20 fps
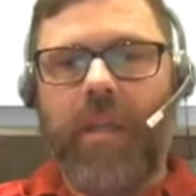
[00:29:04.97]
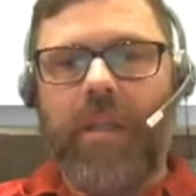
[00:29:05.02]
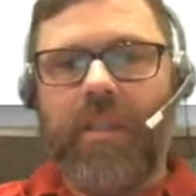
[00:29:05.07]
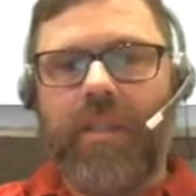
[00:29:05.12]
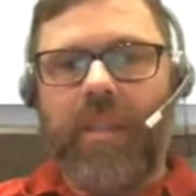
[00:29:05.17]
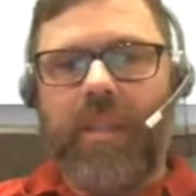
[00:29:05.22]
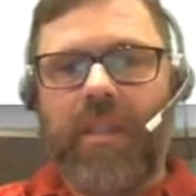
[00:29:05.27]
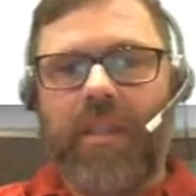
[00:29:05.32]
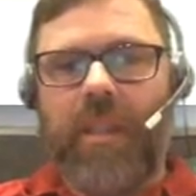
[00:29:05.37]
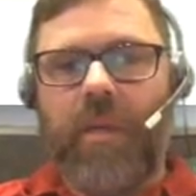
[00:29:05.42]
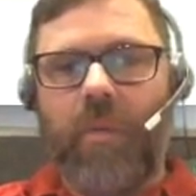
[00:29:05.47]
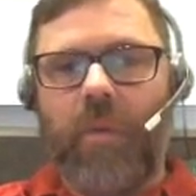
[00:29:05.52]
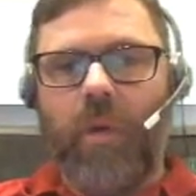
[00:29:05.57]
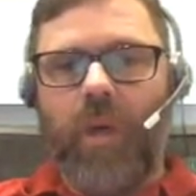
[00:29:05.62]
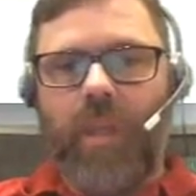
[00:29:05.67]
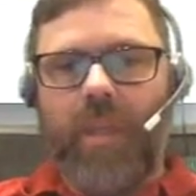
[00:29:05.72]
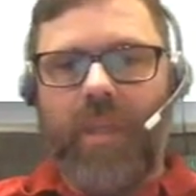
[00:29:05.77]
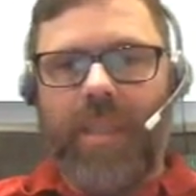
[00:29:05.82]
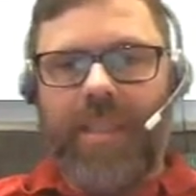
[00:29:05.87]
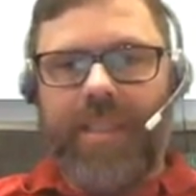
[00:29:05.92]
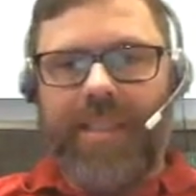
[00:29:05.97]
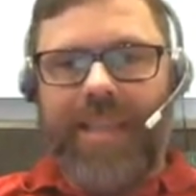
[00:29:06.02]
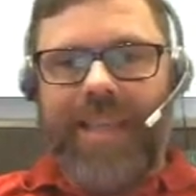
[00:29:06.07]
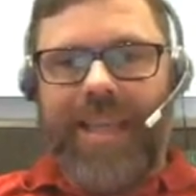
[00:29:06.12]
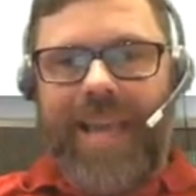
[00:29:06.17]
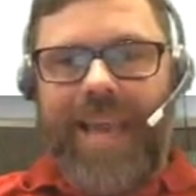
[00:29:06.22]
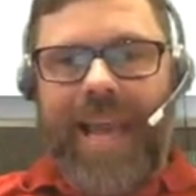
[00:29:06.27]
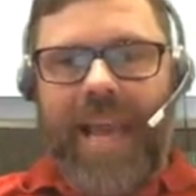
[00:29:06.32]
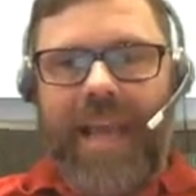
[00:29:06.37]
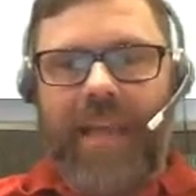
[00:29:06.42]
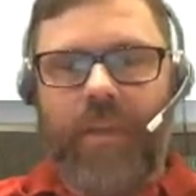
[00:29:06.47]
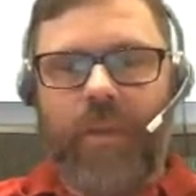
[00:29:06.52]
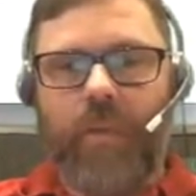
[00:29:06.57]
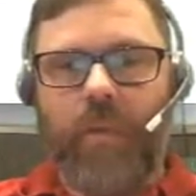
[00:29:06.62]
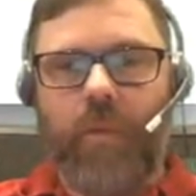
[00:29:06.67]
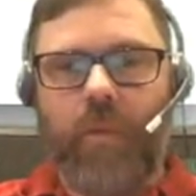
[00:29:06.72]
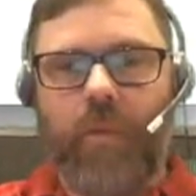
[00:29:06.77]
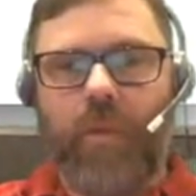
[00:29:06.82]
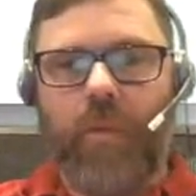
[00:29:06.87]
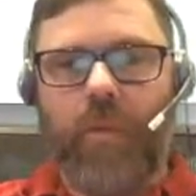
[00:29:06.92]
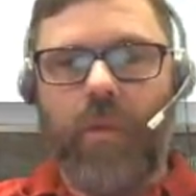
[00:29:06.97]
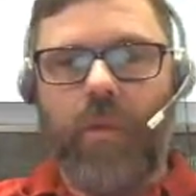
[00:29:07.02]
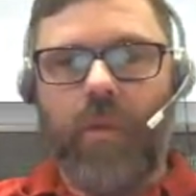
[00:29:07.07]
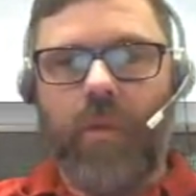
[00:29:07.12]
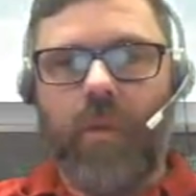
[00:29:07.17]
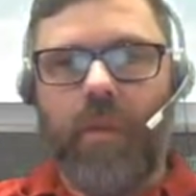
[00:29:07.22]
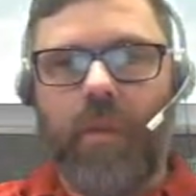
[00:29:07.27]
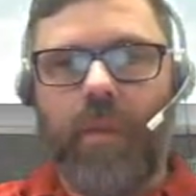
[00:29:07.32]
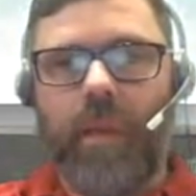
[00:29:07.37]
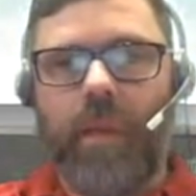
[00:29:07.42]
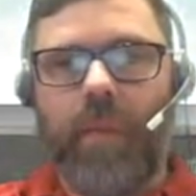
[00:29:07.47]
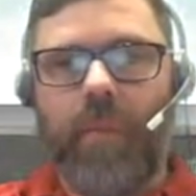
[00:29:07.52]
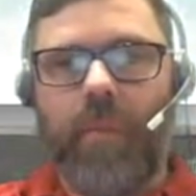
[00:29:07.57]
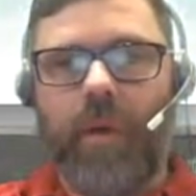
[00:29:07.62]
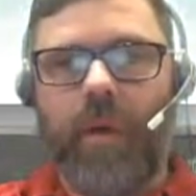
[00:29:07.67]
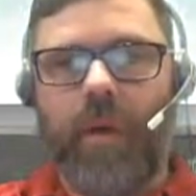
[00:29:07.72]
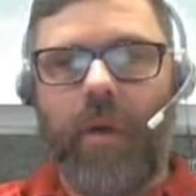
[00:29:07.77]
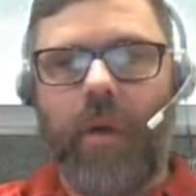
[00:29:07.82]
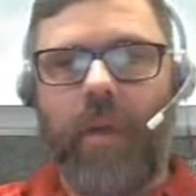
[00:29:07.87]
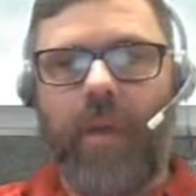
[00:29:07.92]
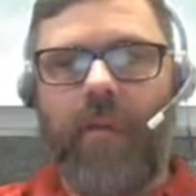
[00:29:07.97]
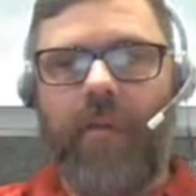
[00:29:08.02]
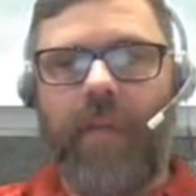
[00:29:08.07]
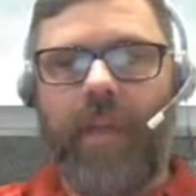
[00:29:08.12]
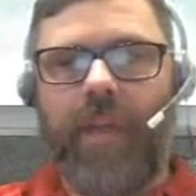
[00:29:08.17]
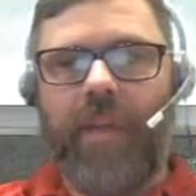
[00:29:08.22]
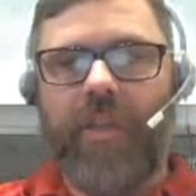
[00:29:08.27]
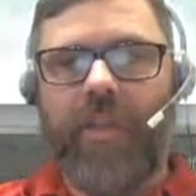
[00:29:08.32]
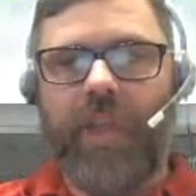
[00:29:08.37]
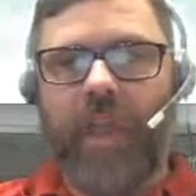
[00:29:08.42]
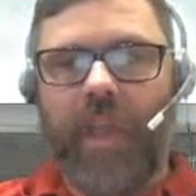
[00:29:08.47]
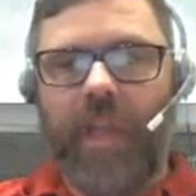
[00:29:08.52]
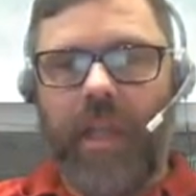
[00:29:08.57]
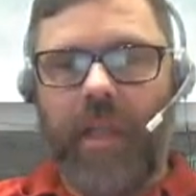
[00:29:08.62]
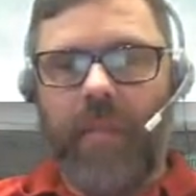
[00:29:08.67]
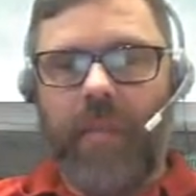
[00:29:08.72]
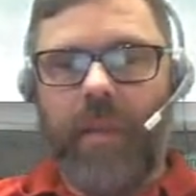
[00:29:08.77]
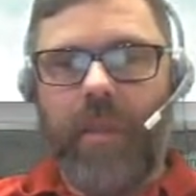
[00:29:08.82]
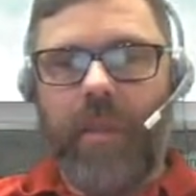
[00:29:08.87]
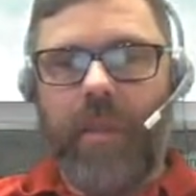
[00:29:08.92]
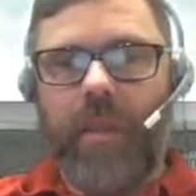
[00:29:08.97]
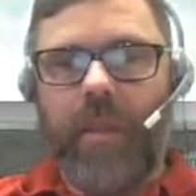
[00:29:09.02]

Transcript: 61 is the actual number of that job.